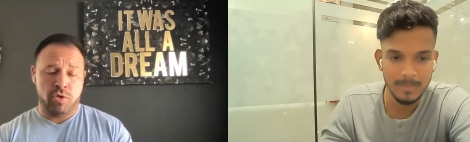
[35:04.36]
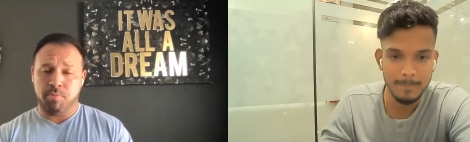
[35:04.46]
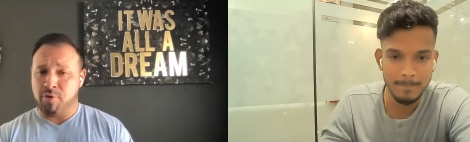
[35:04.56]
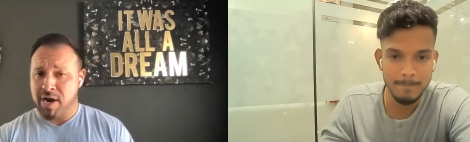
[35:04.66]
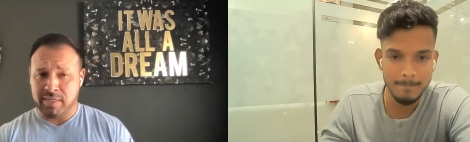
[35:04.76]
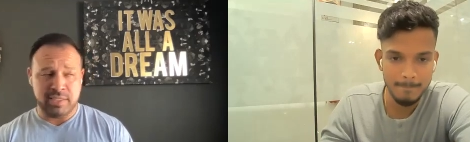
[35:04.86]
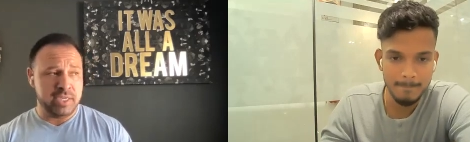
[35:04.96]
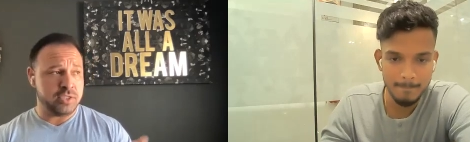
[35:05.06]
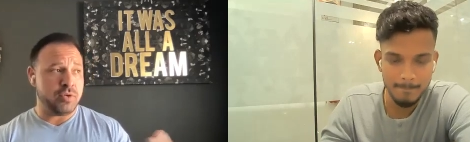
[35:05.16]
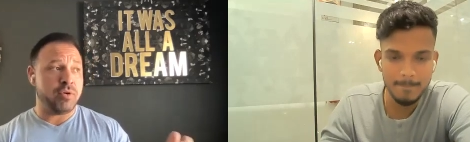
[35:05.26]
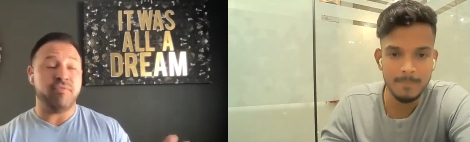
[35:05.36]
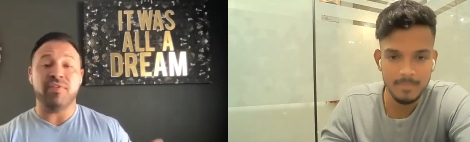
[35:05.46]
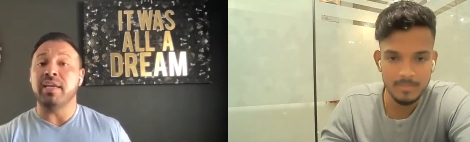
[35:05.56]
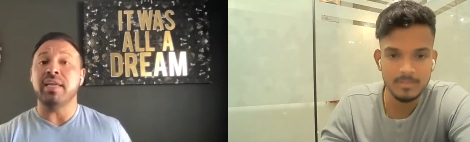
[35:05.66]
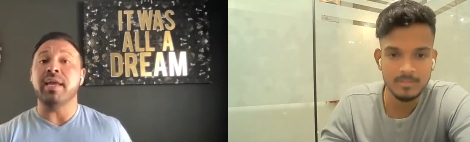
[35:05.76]
Speaker 1: or the process, or if
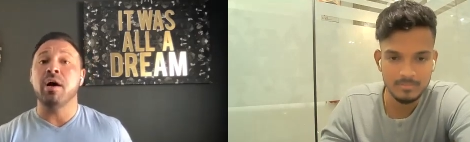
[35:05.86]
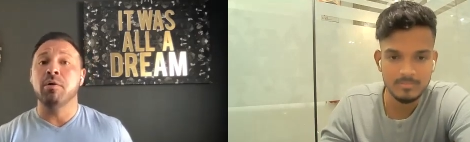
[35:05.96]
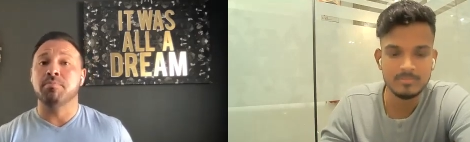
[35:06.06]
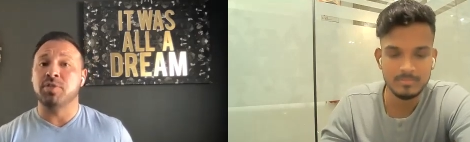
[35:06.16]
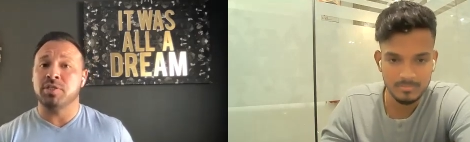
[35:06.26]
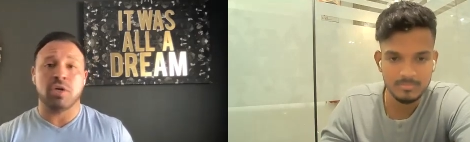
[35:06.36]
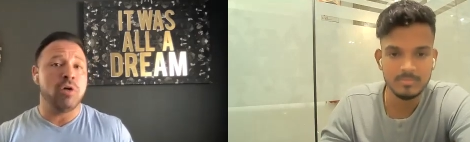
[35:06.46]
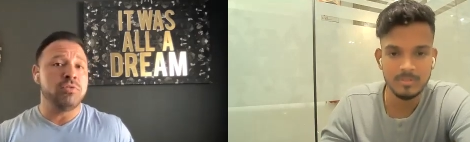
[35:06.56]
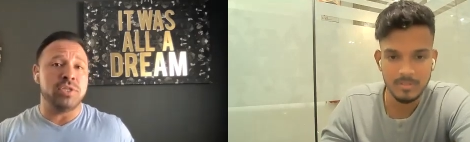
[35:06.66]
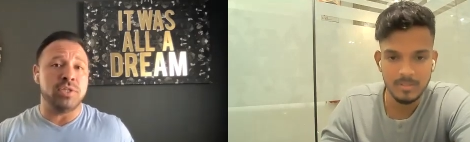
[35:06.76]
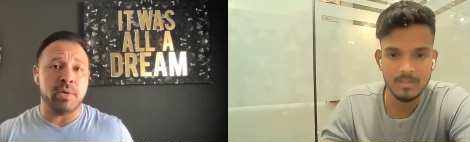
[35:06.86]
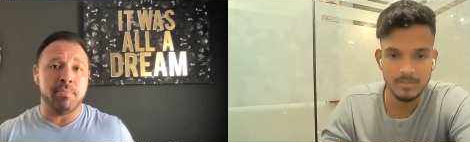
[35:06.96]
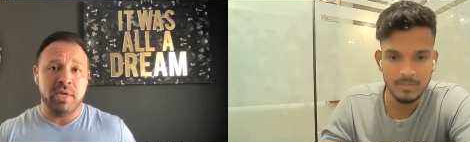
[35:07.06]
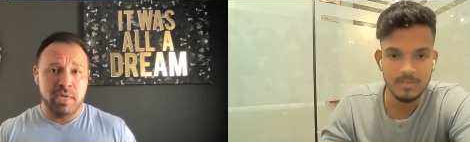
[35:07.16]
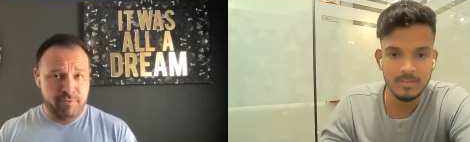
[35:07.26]
they need help, just coaching
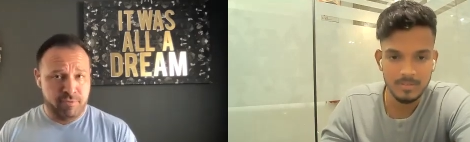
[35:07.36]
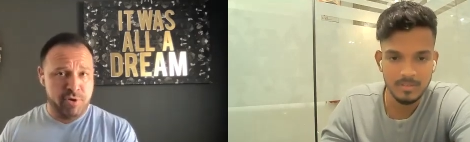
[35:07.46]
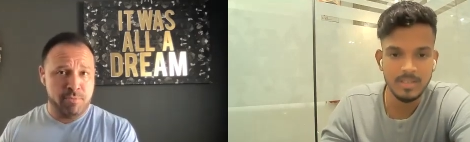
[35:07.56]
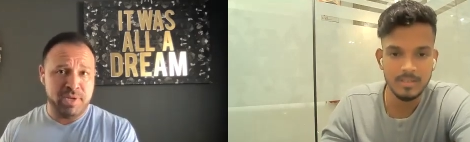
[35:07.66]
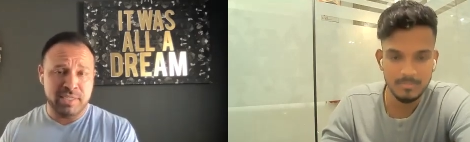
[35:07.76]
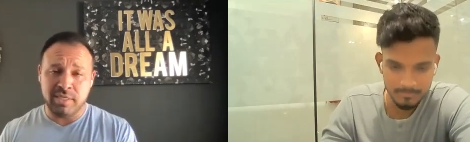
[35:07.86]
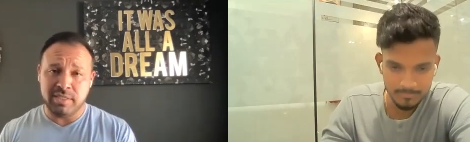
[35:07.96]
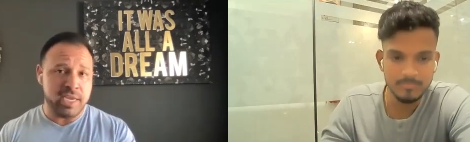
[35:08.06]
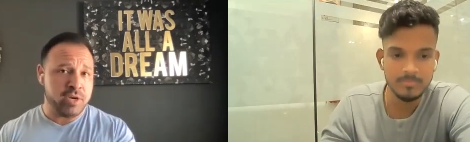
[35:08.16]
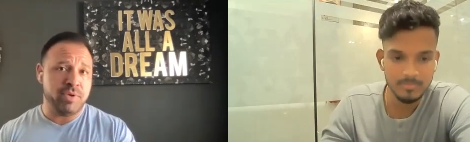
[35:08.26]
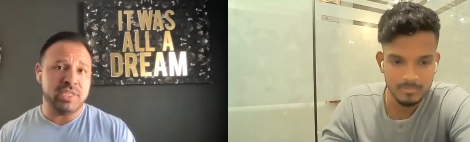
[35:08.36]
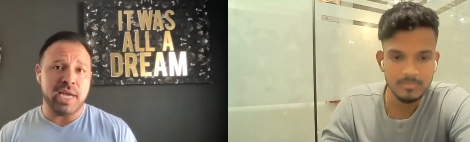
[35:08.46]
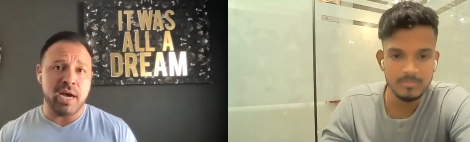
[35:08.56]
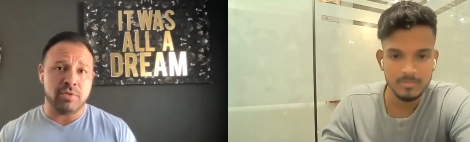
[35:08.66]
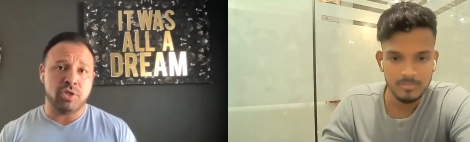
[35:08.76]
them for their yeah. business, they could reach
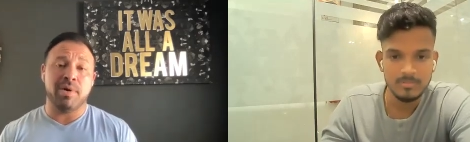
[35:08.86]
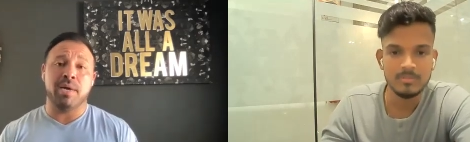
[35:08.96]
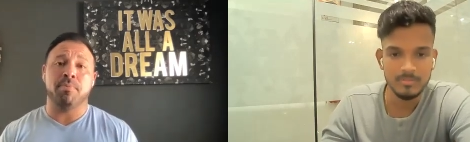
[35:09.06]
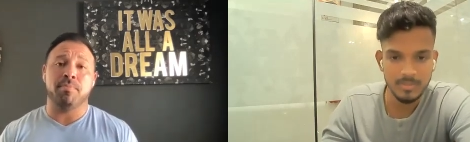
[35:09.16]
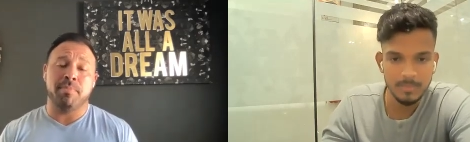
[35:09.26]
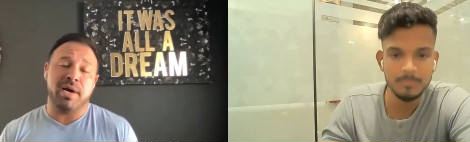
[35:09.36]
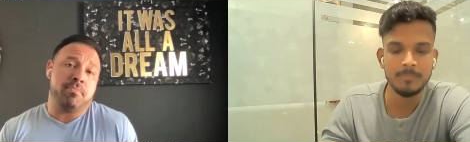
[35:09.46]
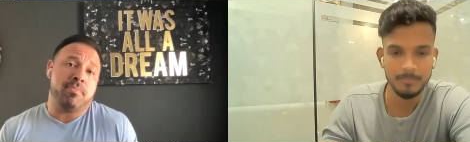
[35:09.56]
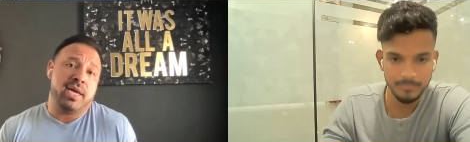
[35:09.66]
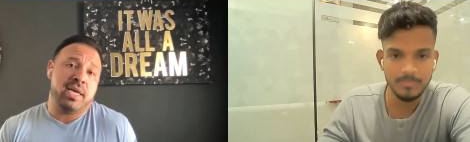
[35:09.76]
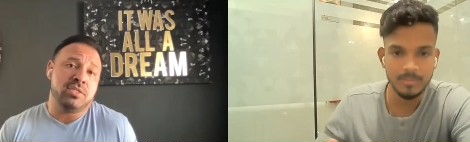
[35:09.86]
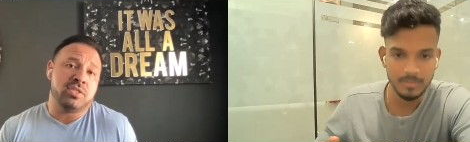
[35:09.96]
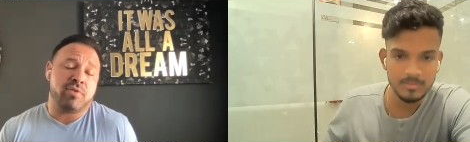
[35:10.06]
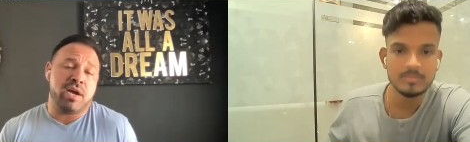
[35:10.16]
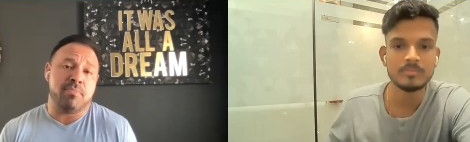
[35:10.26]
out to my yep. my my
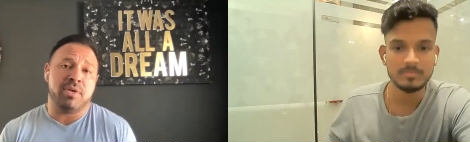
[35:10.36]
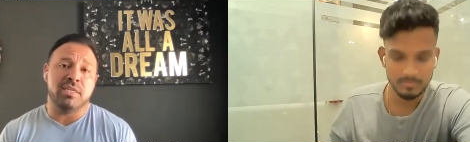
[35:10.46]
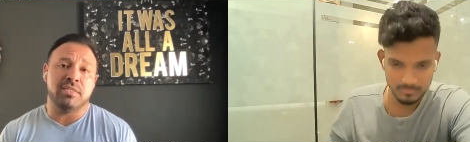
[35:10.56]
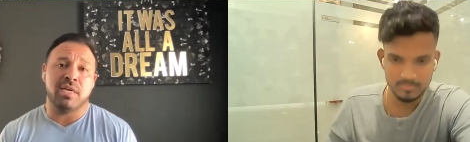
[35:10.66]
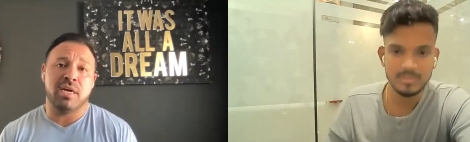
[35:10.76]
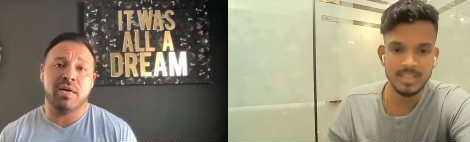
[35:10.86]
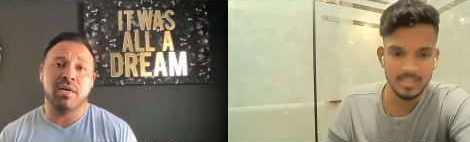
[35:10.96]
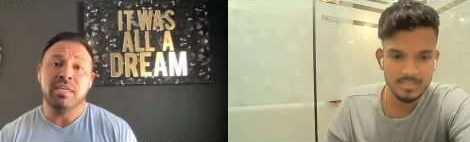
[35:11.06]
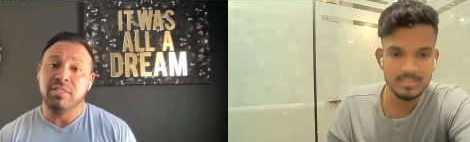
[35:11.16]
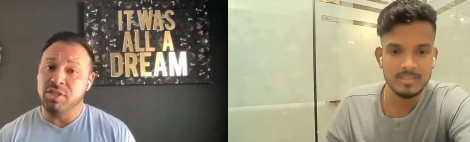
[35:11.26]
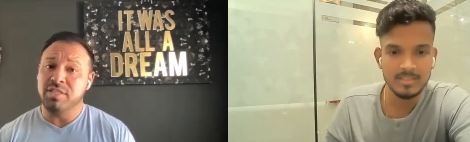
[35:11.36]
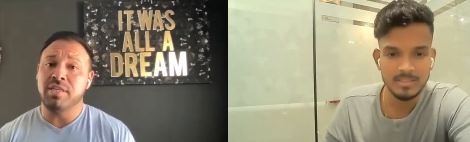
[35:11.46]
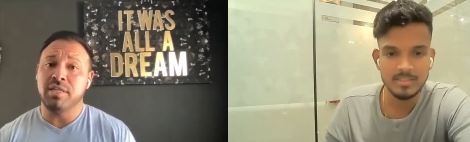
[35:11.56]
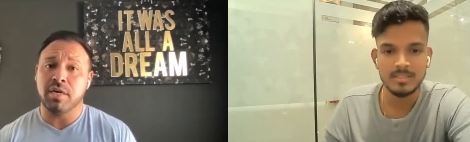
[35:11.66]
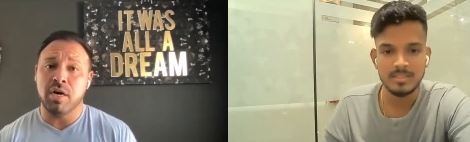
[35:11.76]
Instagram is uh, yeah.
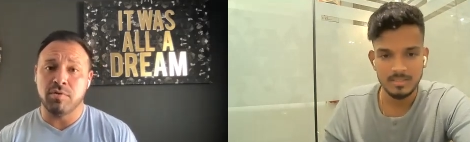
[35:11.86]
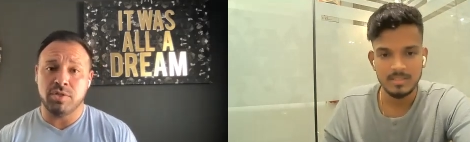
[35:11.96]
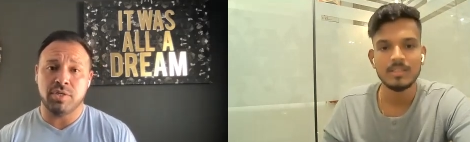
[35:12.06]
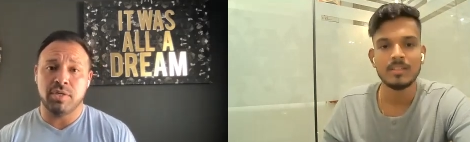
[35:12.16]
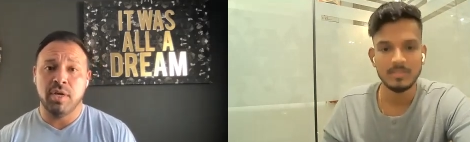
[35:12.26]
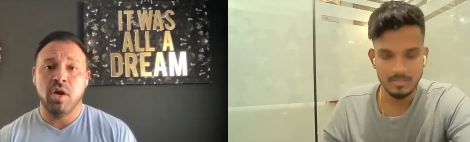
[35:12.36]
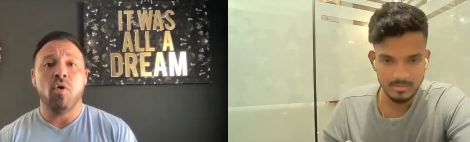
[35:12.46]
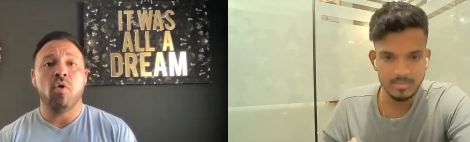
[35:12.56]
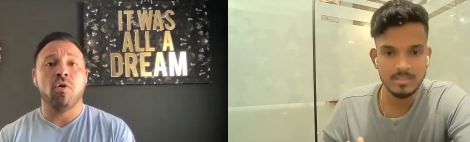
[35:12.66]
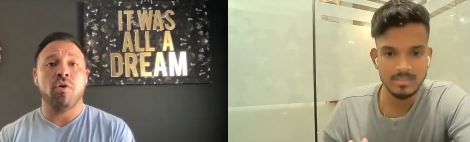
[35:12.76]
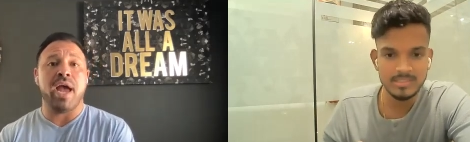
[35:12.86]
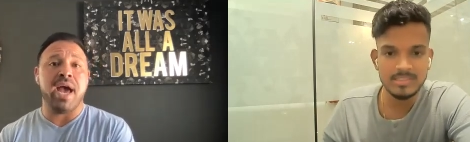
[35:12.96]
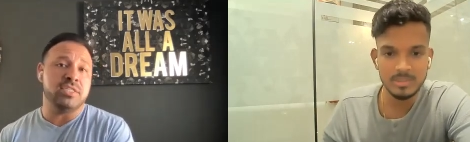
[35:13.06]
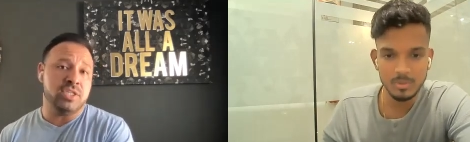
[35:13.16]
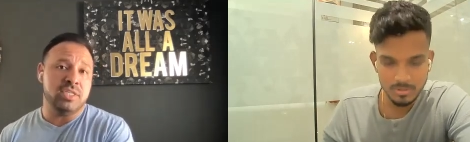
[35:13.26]
JC the Coach or JC
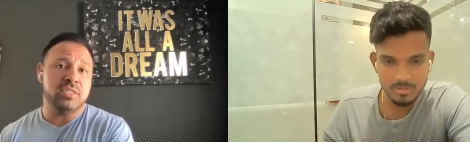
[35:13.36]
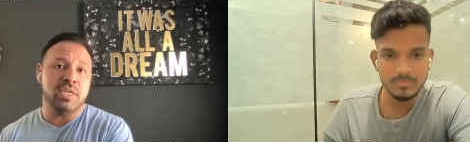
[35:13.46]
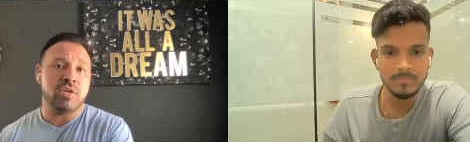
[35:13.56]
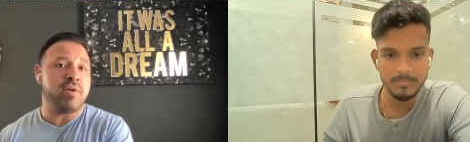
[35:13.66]
at JC